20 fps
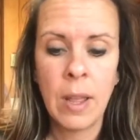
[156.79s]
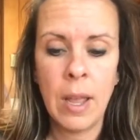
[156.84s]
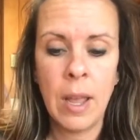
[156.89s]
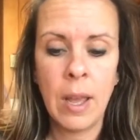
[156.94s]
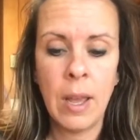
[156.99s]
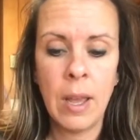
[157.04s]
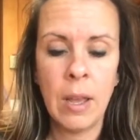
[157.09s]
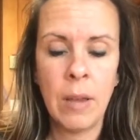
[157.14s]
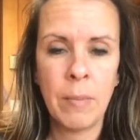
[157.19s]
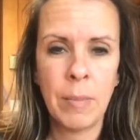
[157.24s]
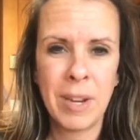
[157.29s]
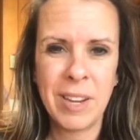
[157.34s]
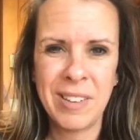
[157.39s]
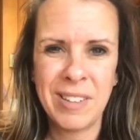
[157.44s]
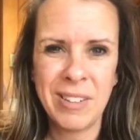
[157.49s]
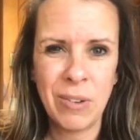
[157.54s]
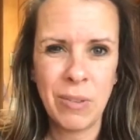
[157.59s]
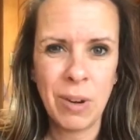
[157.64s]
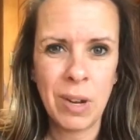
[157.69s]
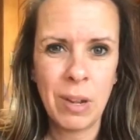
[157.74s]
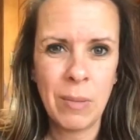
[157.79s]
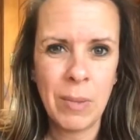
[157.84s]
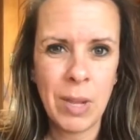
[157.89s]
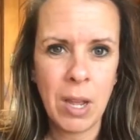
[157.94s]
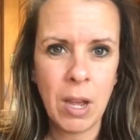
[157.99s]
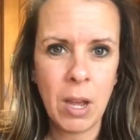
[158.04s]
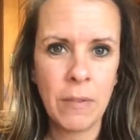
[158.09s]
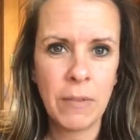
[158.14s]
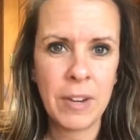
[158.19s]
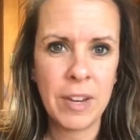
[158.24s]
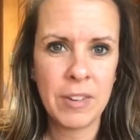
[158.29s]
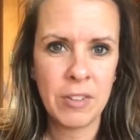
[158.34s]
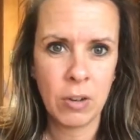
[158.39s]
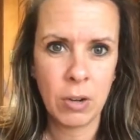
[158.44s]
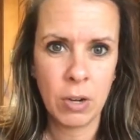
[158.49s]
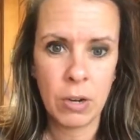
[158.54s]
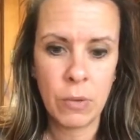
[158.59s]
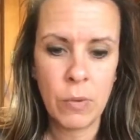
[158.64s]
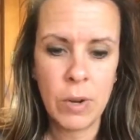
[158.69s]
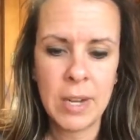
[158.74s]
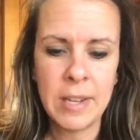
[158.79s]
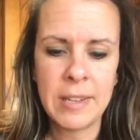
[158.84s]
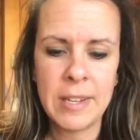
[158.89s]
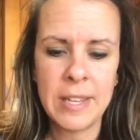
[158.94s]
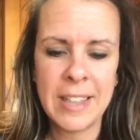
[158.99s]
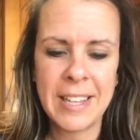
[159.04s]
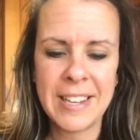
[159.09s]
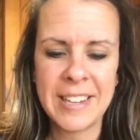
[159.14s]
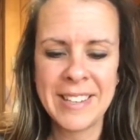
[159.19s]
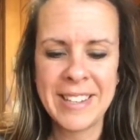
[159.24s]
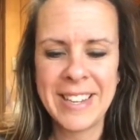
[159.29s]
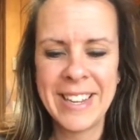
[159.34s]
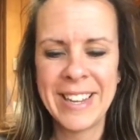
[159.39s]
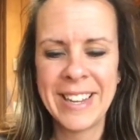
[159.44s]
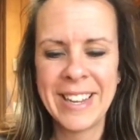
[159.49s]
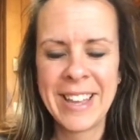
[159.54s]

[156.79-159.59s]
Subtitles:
because don't cut me off because you're going to want to see this.